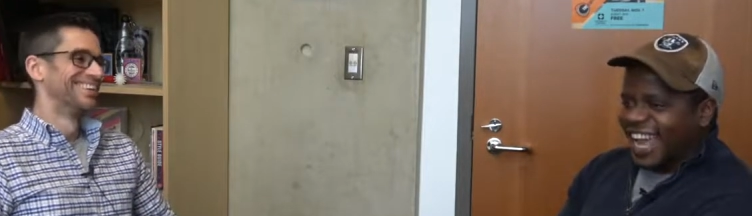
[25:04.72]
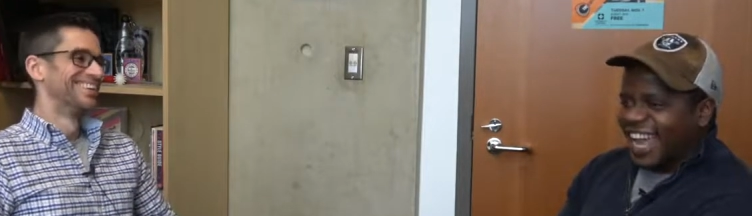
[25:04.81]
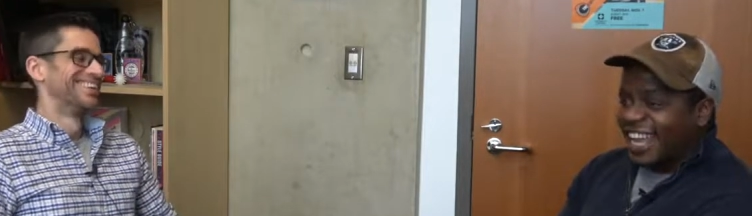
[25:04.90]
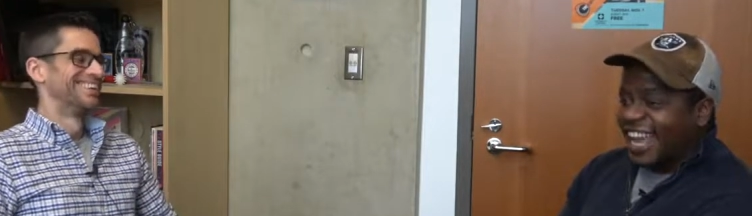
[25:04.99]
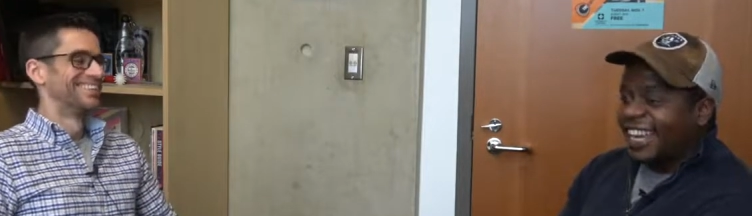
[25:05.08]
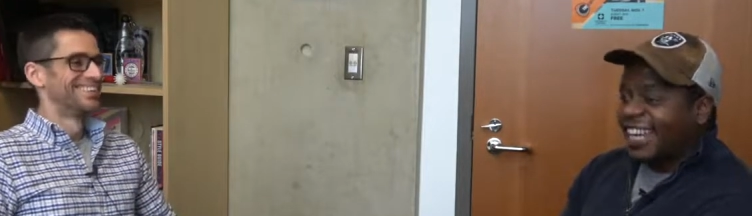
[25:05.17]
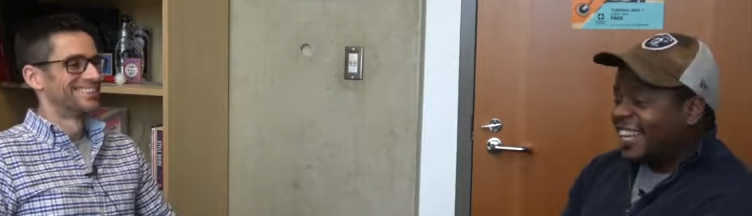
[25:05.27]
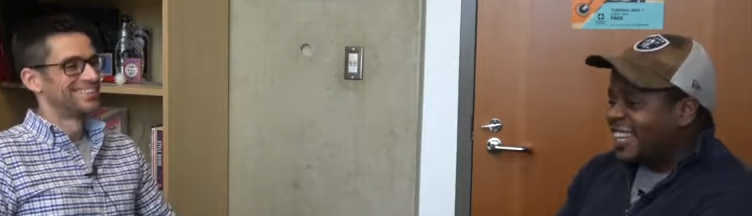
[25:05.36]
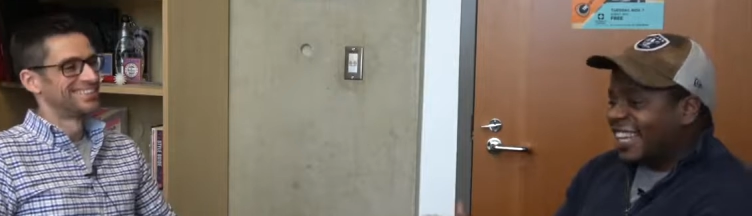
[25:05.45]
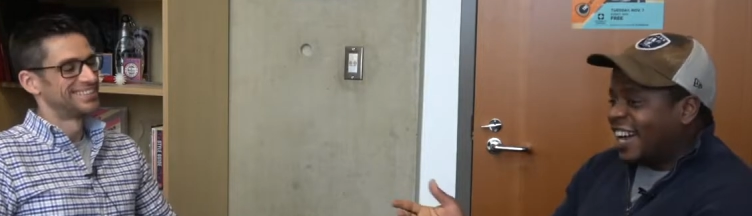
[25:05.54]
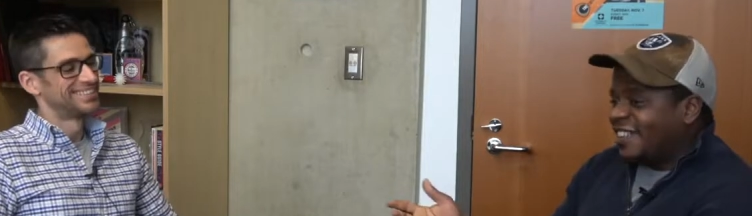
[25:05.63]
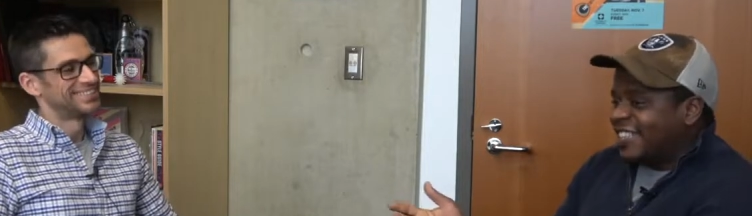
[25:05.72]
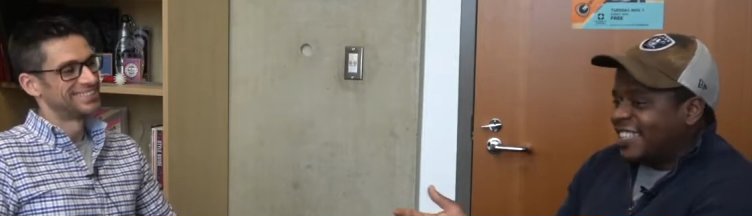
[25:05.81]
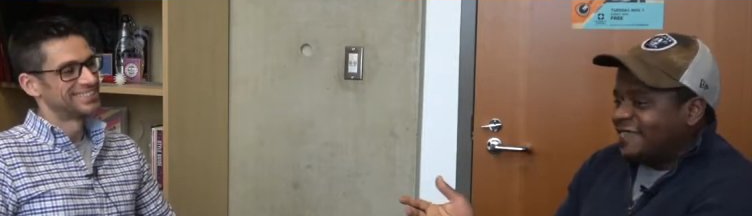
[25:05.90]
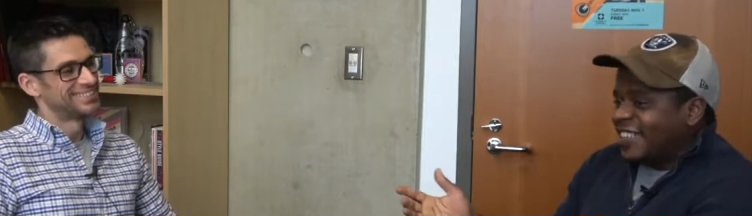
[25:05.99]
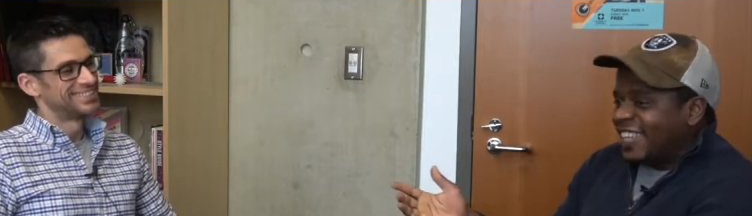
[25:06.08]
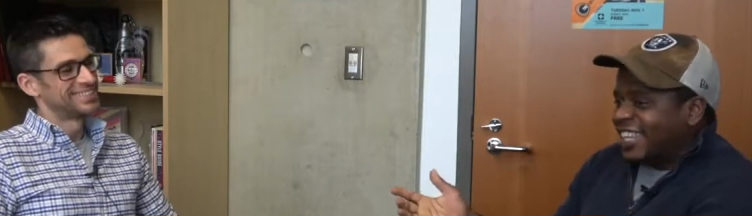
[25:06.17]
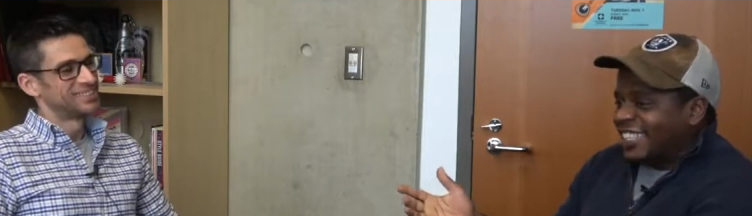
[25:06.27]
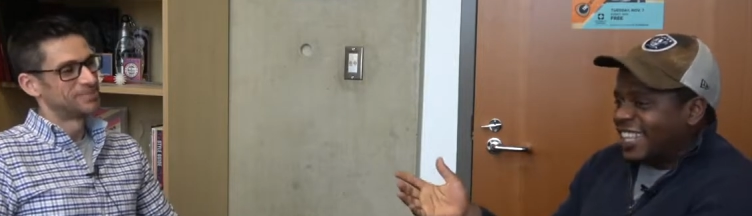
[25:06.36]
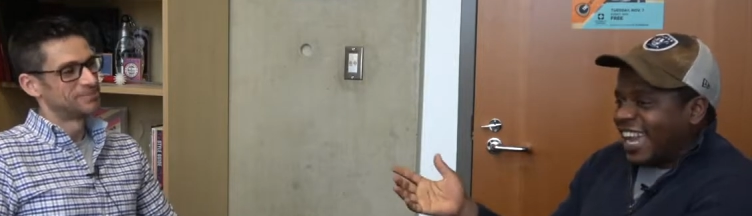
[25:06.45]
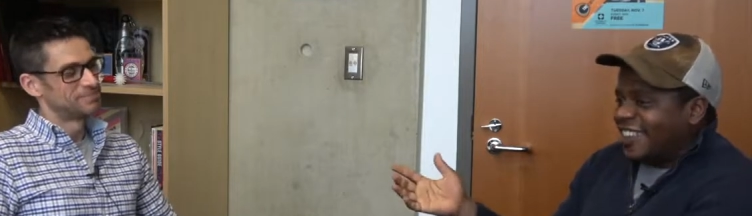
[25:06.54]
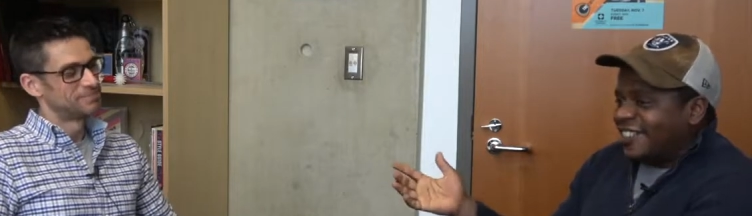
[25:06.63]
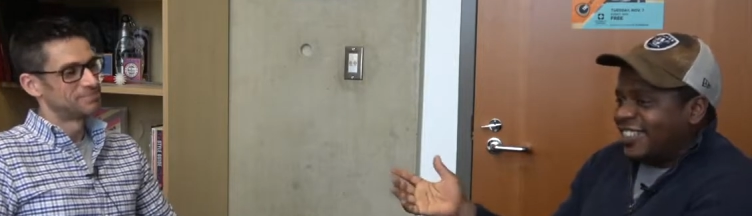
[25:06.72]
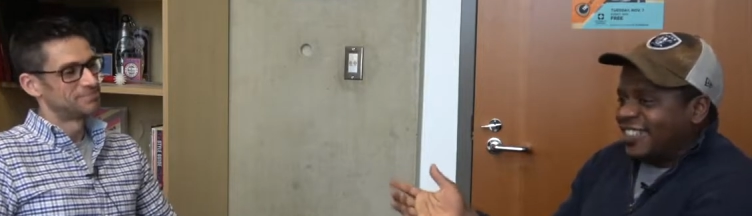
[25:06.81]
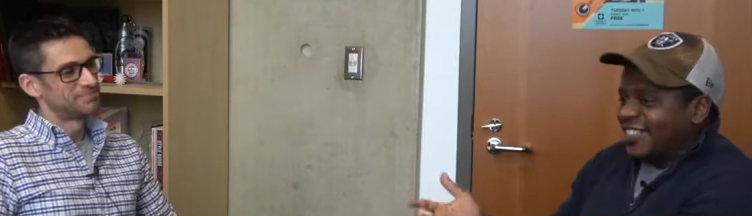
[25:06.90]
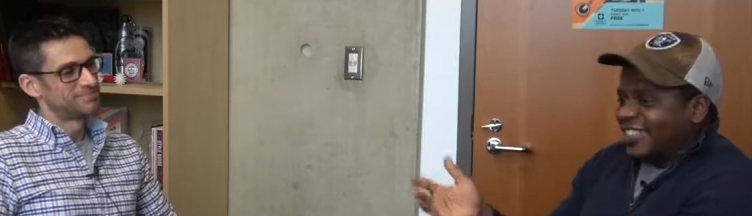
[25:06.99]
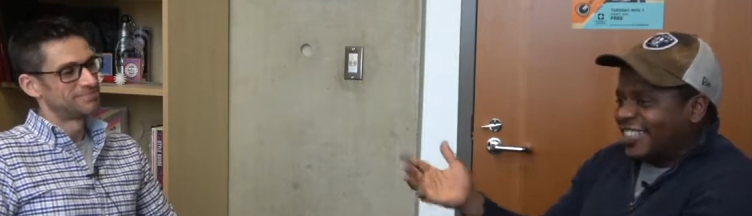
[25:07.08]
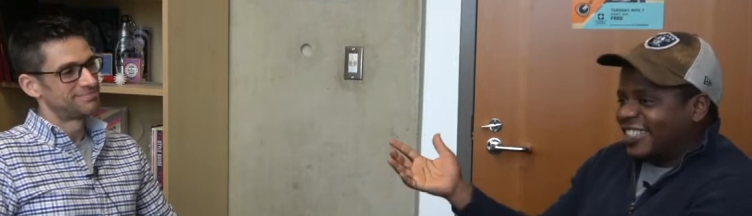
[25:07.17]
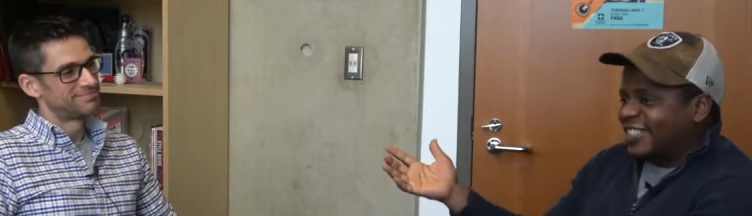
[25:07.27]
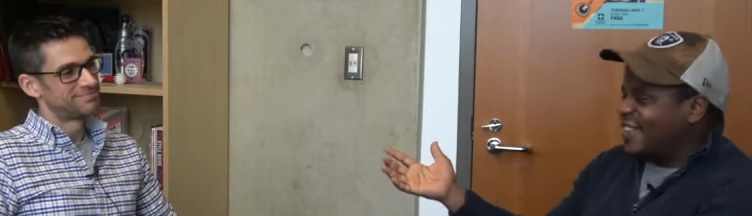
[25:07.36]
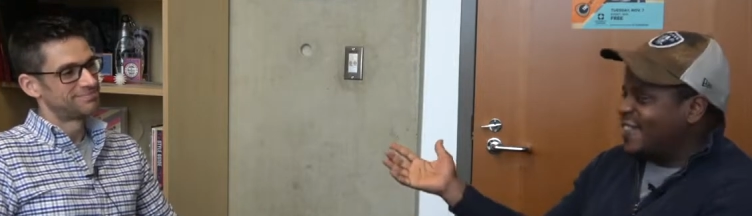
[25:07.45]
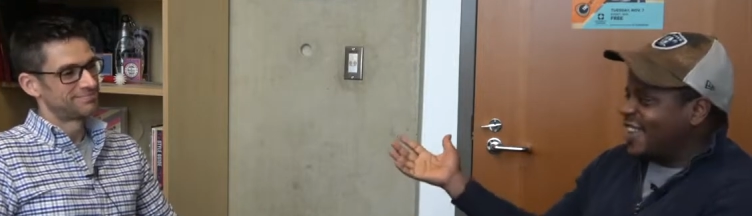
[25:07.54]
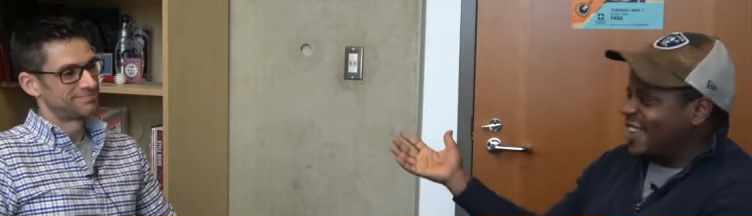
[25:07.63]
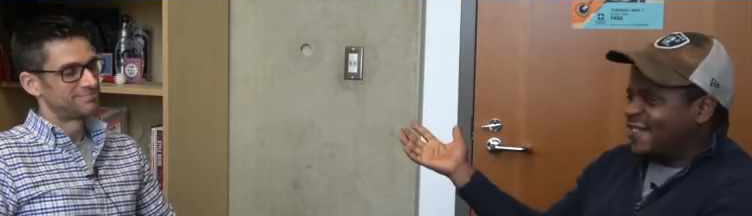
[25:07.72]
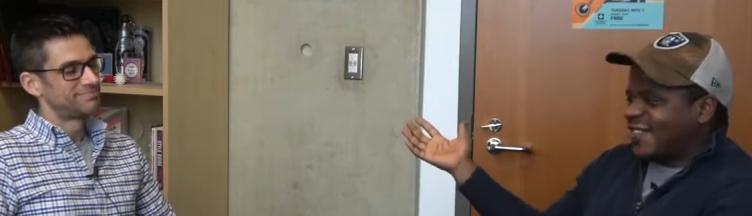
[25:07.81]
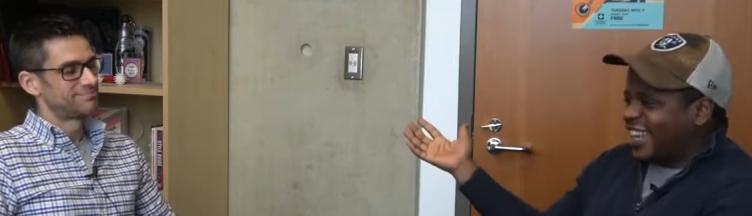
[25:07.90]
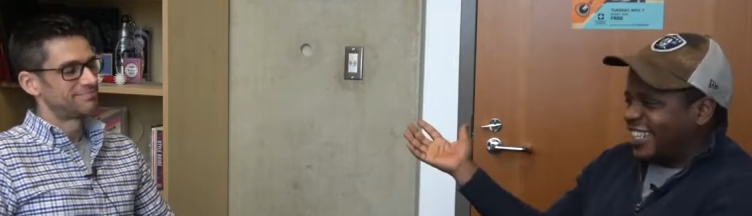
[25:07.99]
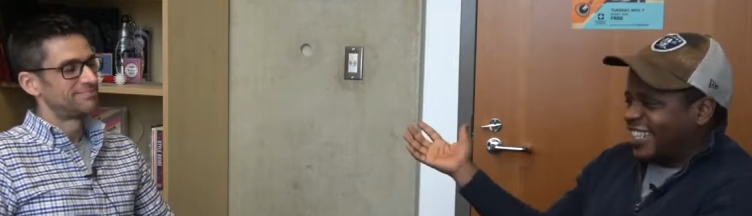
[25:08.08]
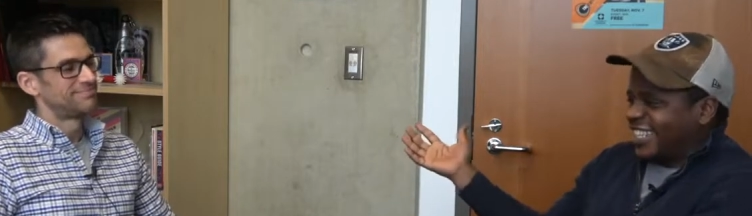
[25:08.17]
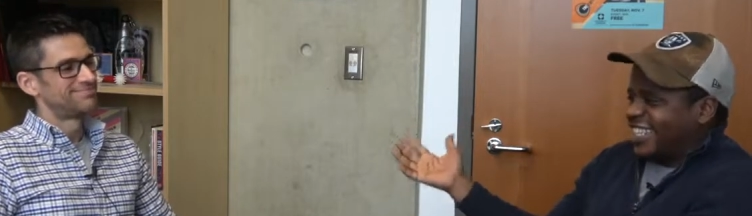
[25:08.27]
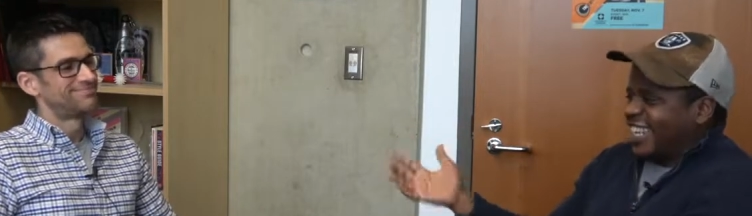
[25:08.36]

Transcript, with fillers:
Speaker 1: and, and and that was because i was doing so many projects